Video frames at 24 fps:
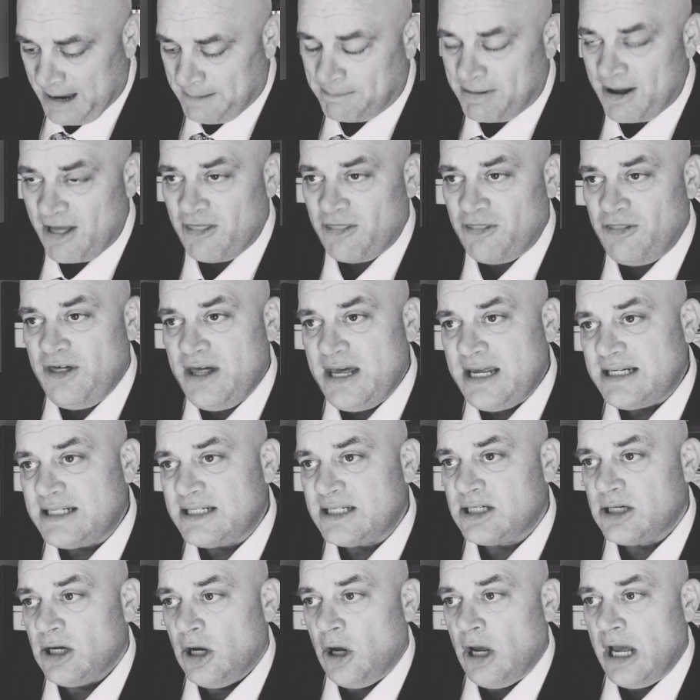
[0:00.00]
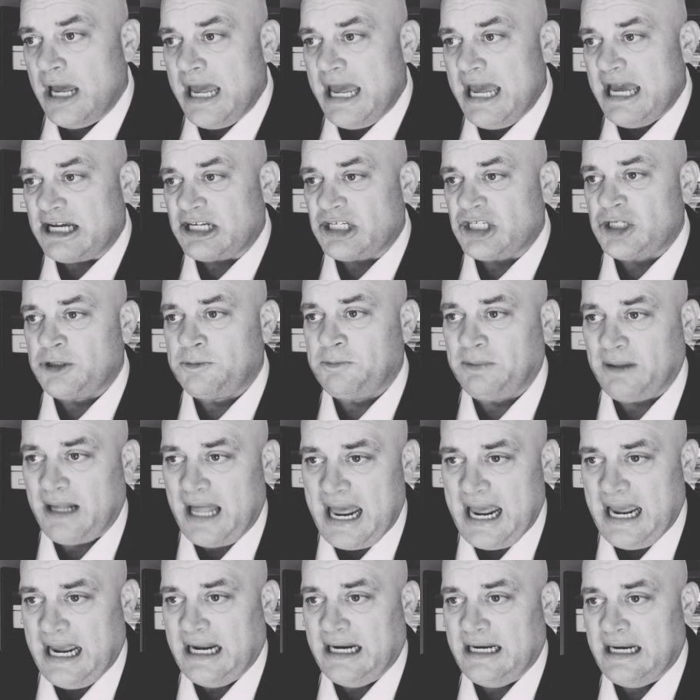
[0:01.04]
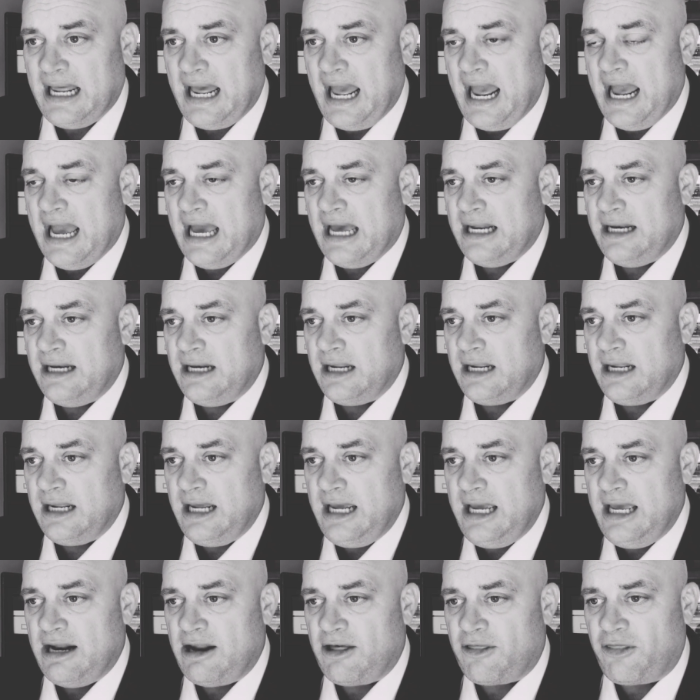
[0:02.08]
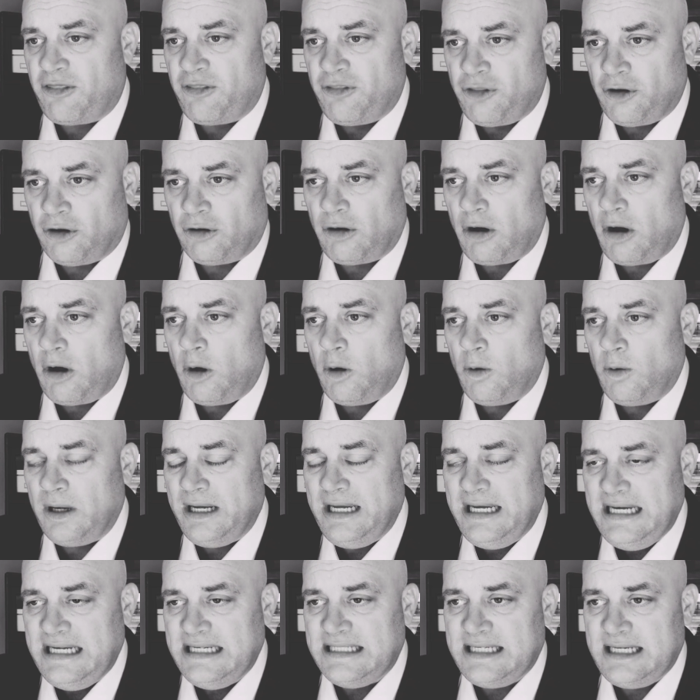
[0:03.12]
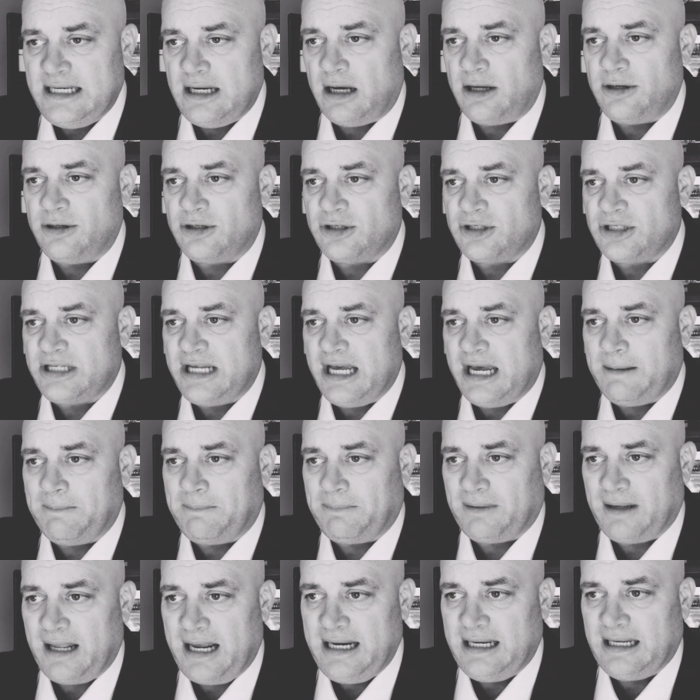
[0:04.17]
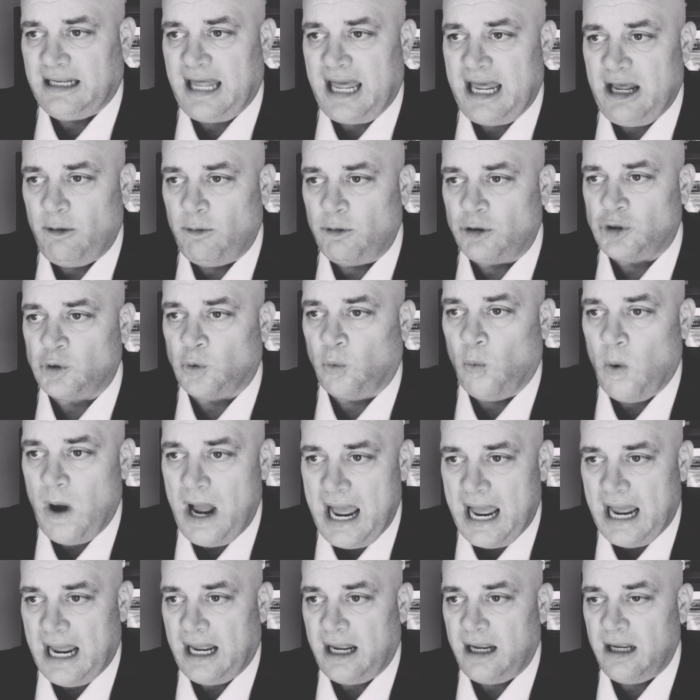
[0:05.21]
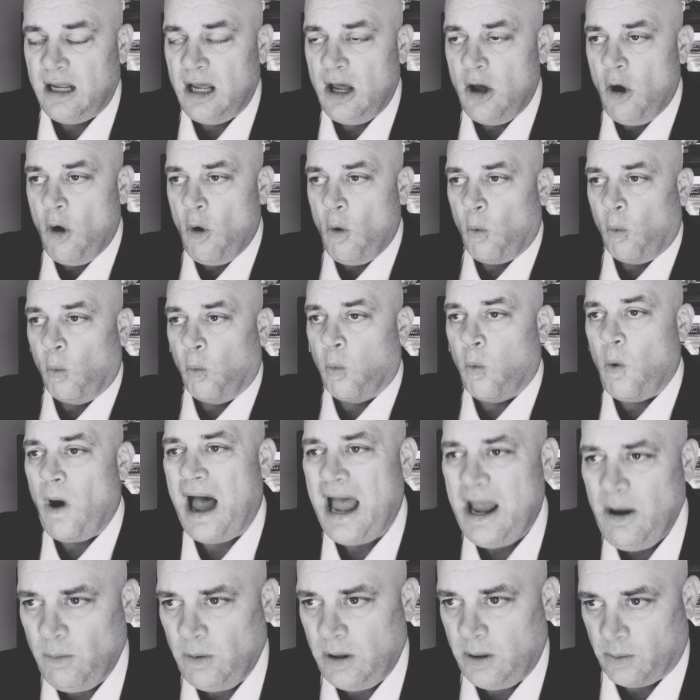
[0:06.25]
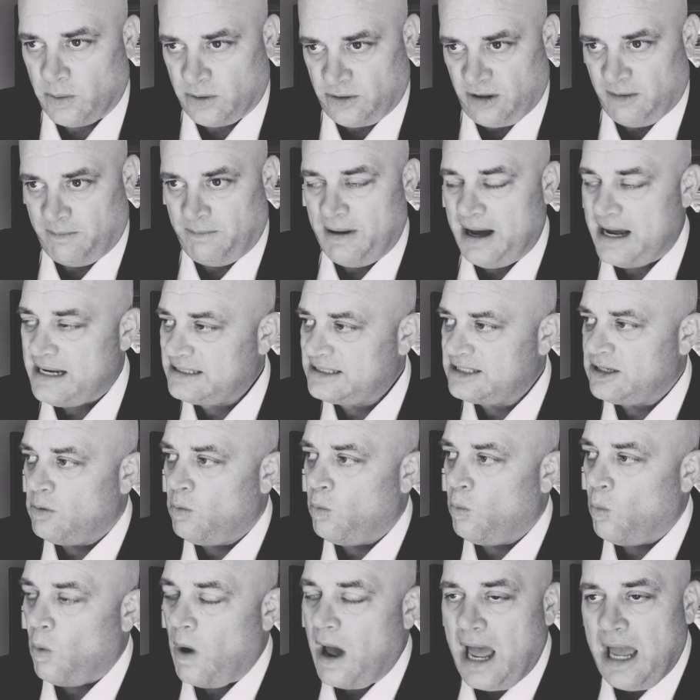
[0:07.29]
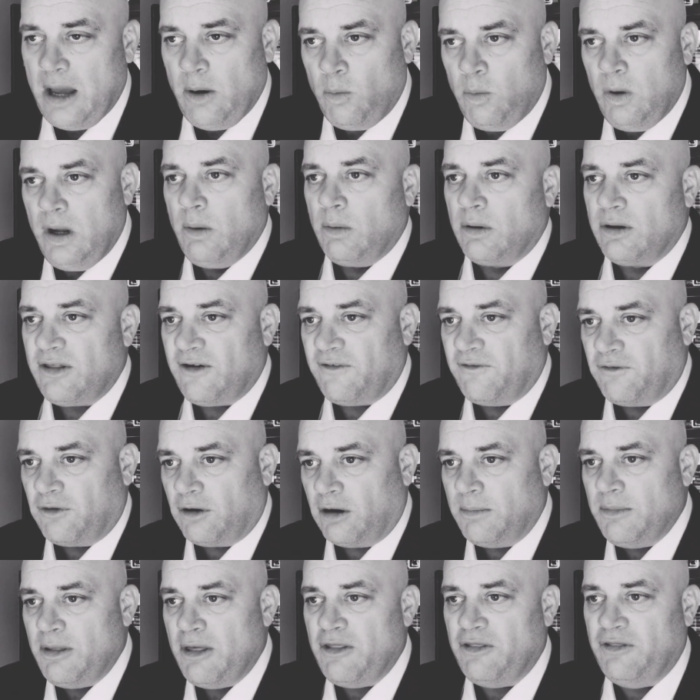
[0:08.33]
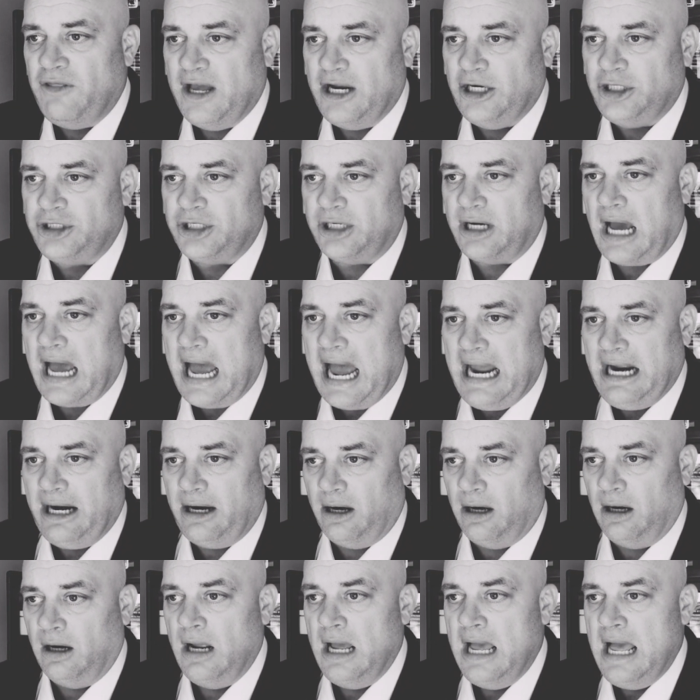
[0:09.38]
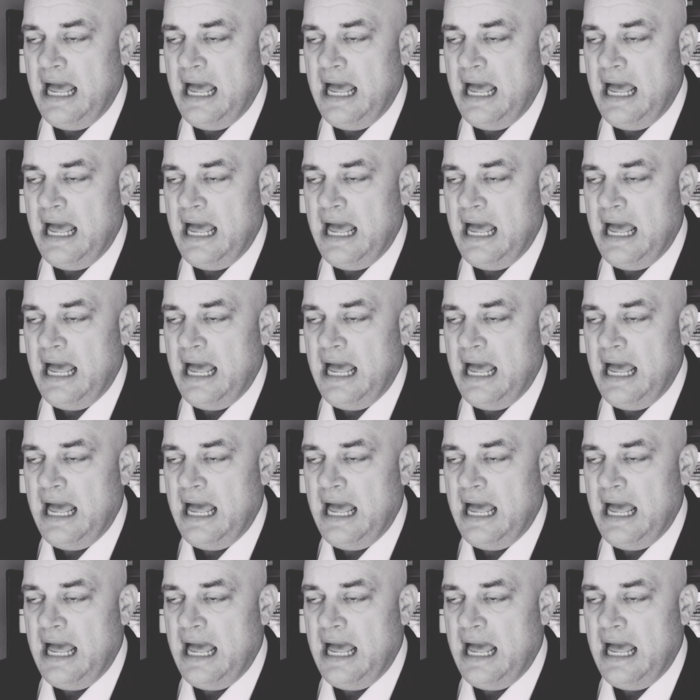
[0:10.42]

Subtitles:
But this explained and in a thorough, easy to understand, plain language way why we were the best and why we were the firm that they should hire.